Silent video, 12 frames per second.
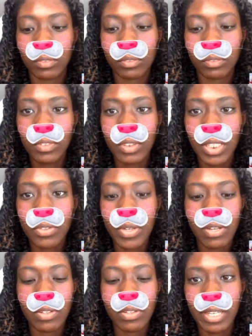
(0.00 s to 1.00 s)
I don't know how long
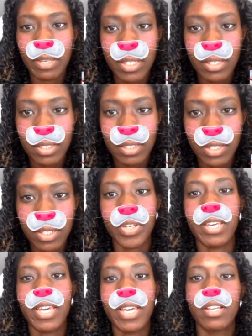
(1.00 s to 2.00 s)
I can make this title. Okay, I can.
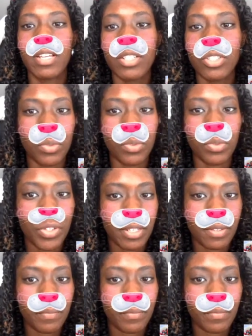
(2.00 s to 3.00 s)
So I'm going to create it.
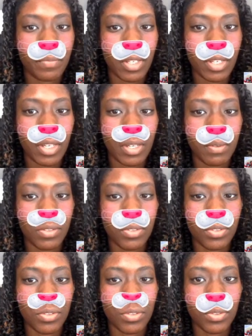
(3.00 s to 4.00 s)
I'm going
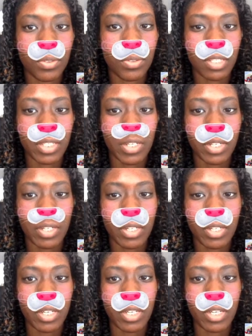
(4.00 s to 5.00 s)
to say it's down there.
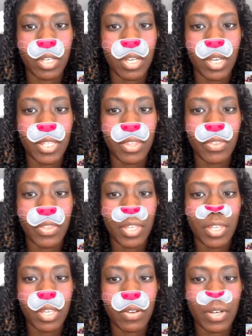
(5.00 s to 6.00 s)
I think how
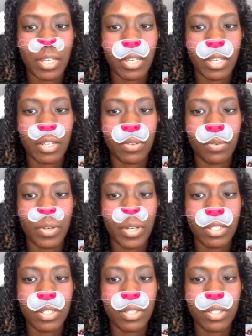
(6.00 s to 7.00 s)
I can
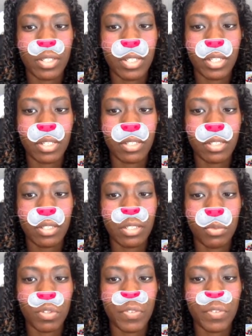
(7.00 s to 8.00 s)
arrange these, move
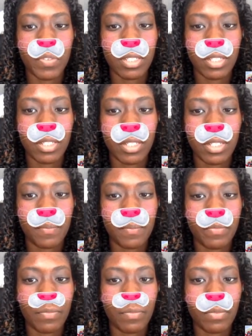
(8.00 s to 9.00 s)
effects here.
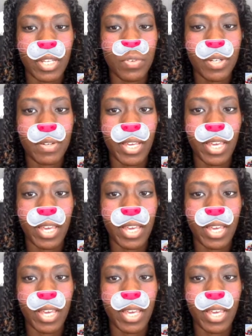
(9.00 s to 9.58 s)
Can I move it? I can.